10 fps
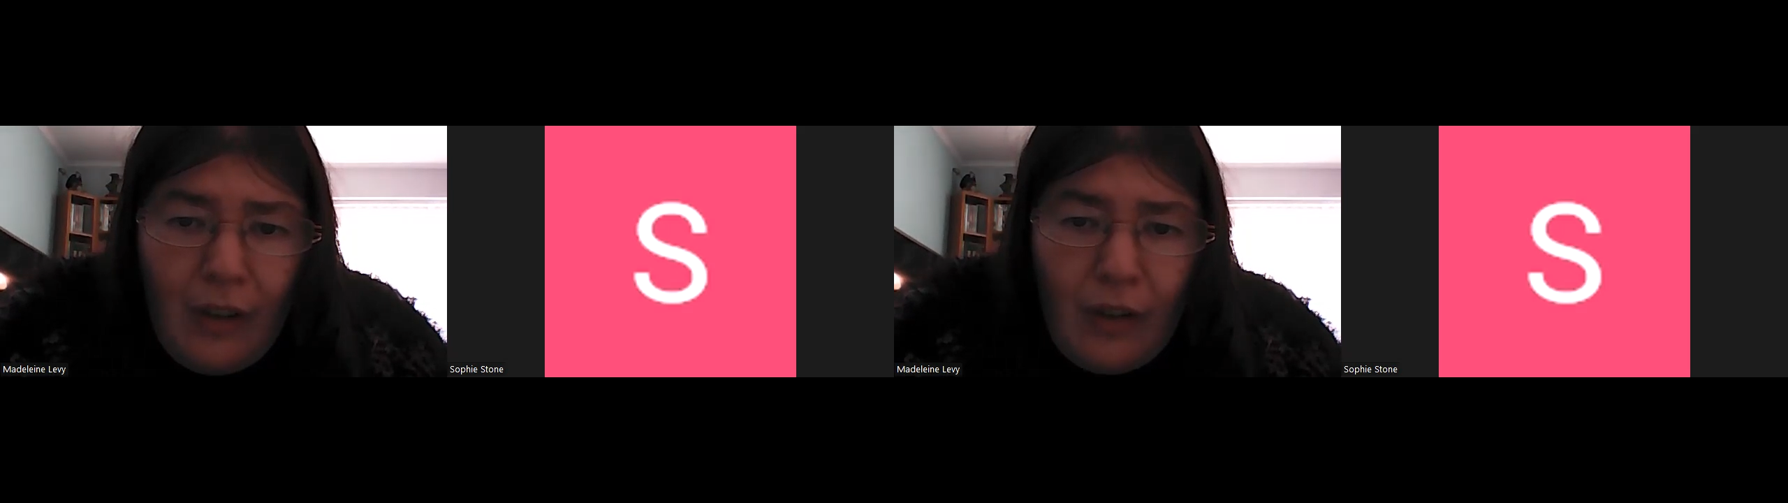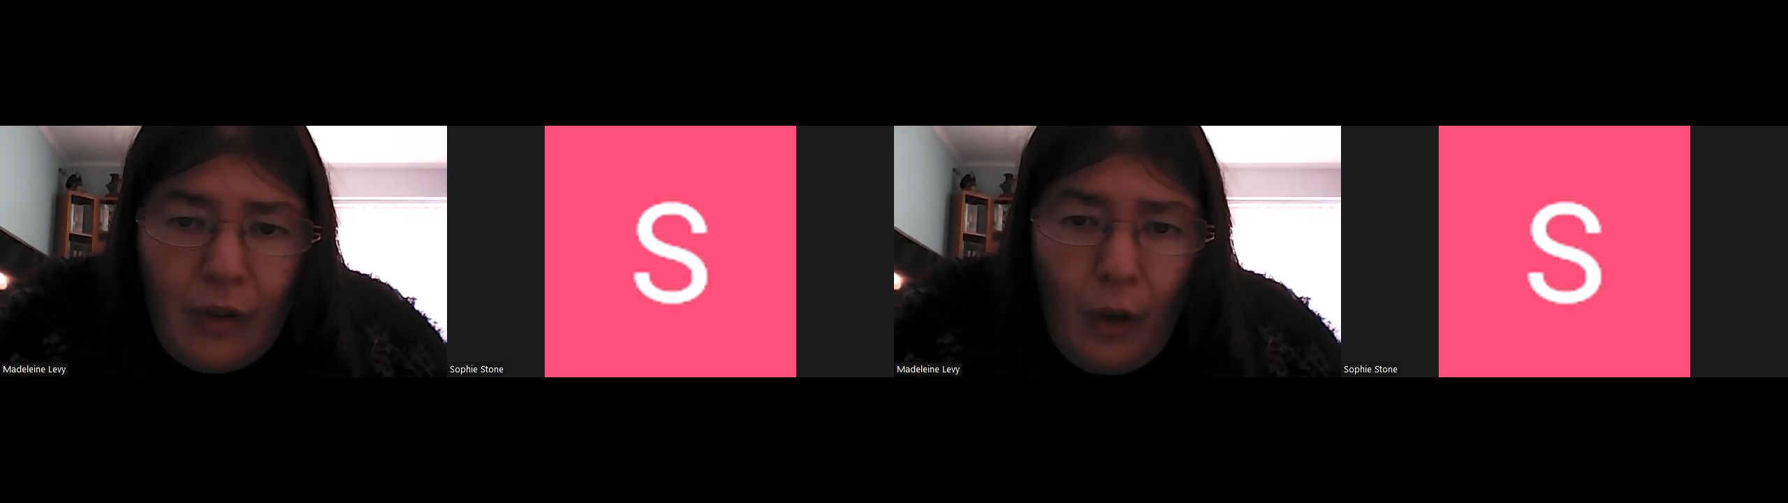
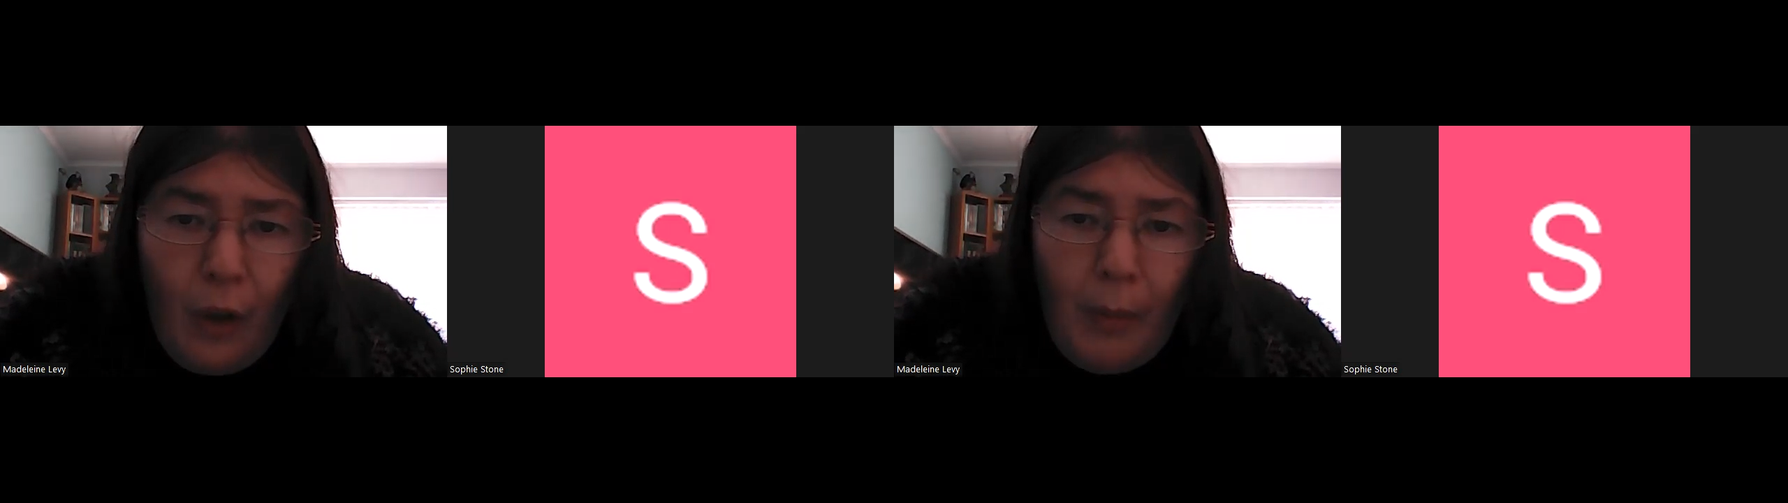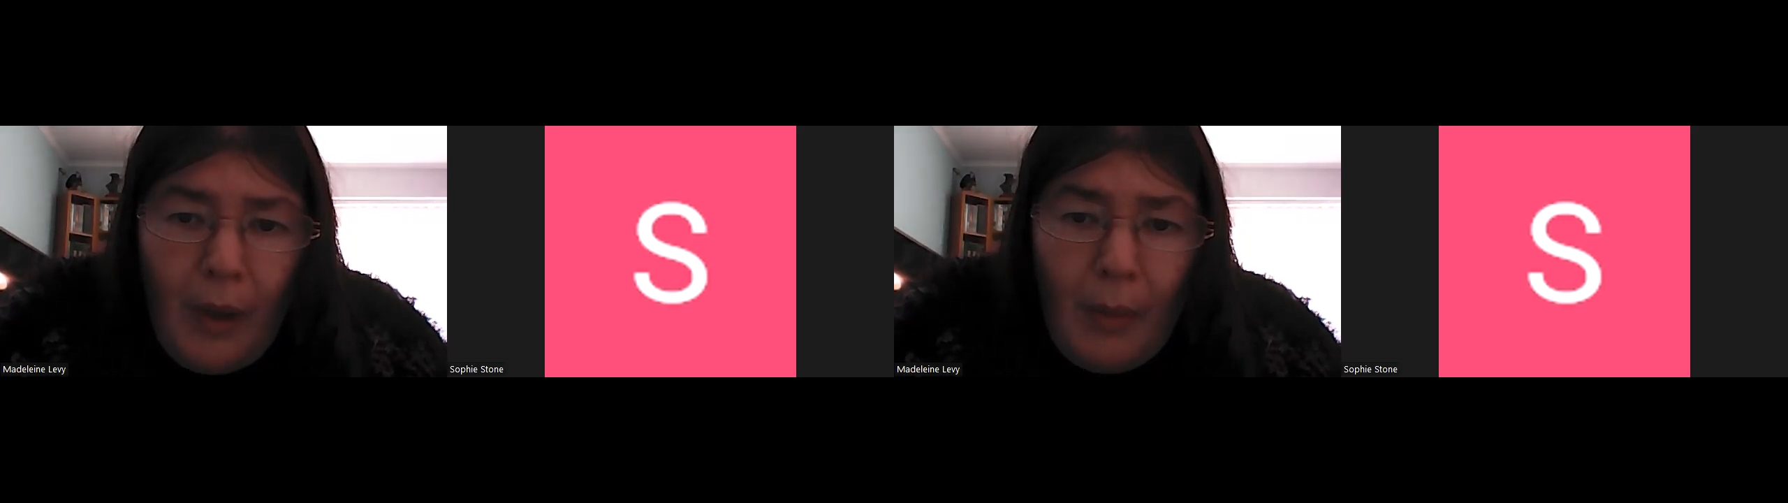so
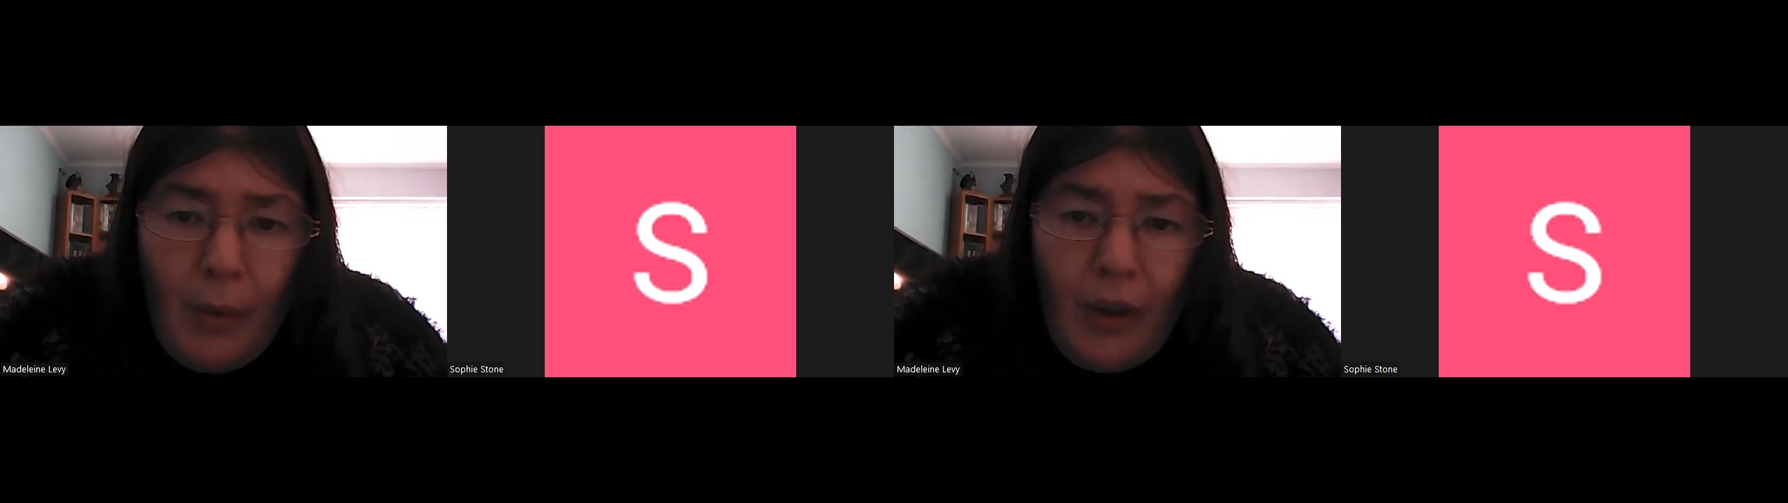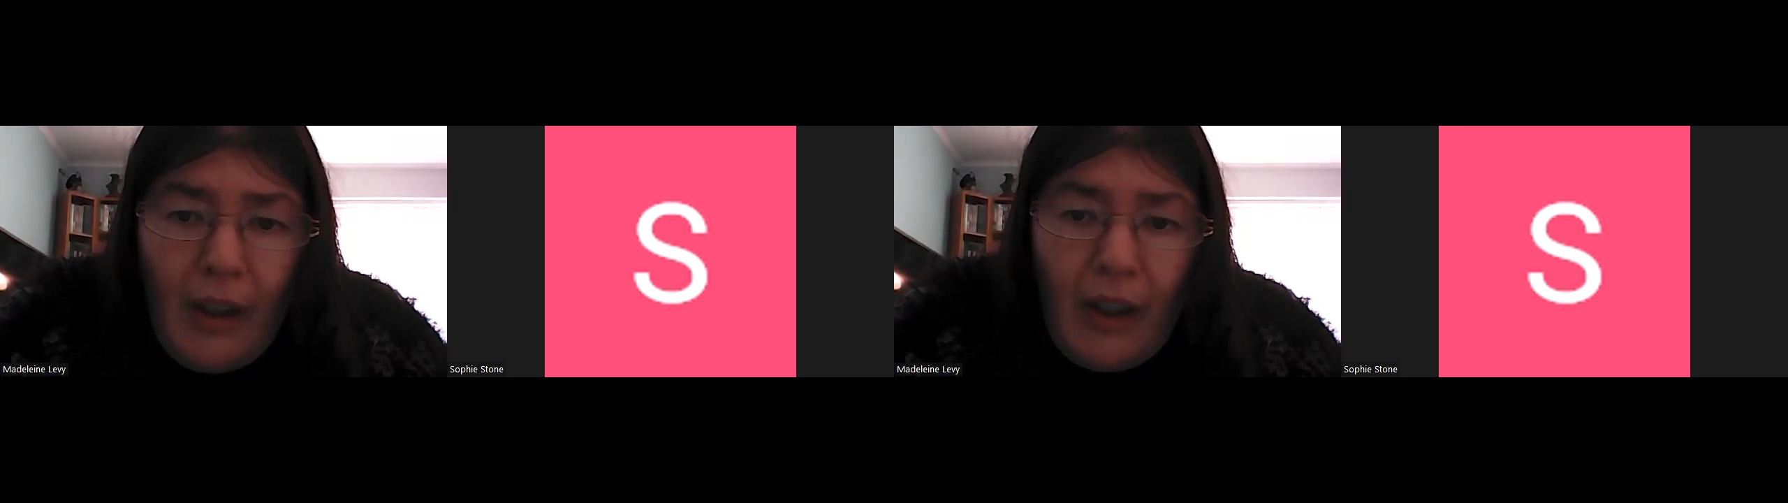that people
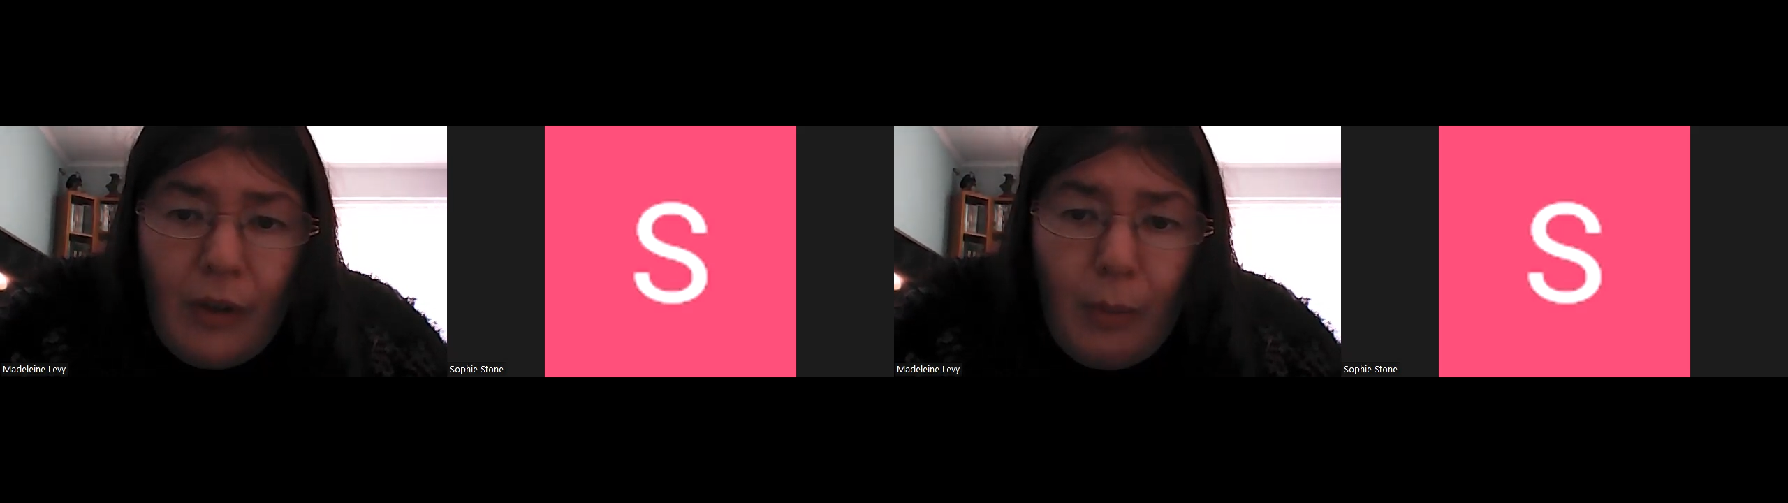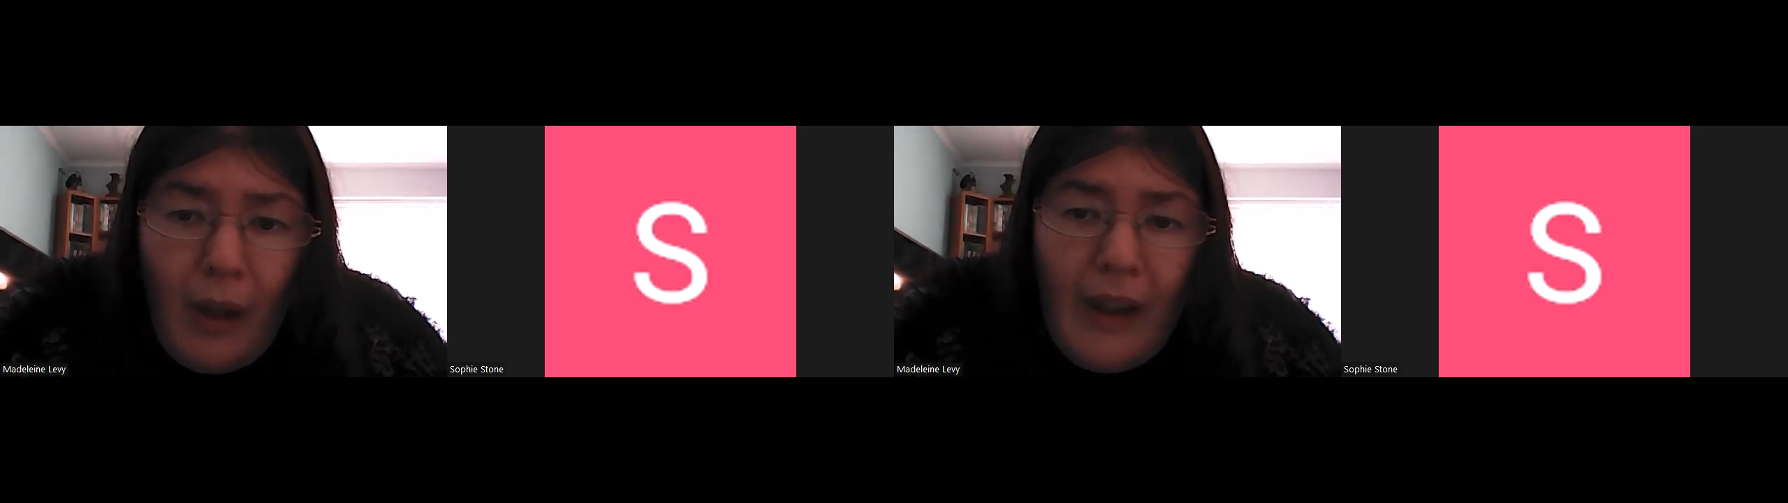can
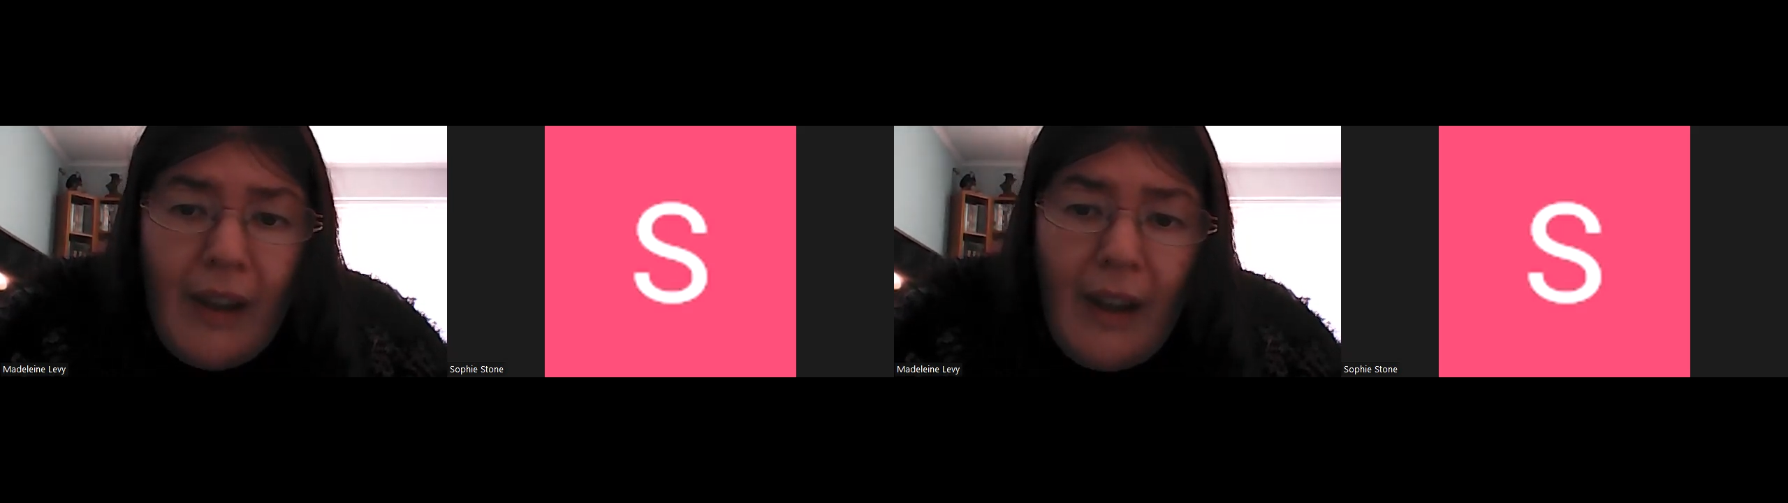explain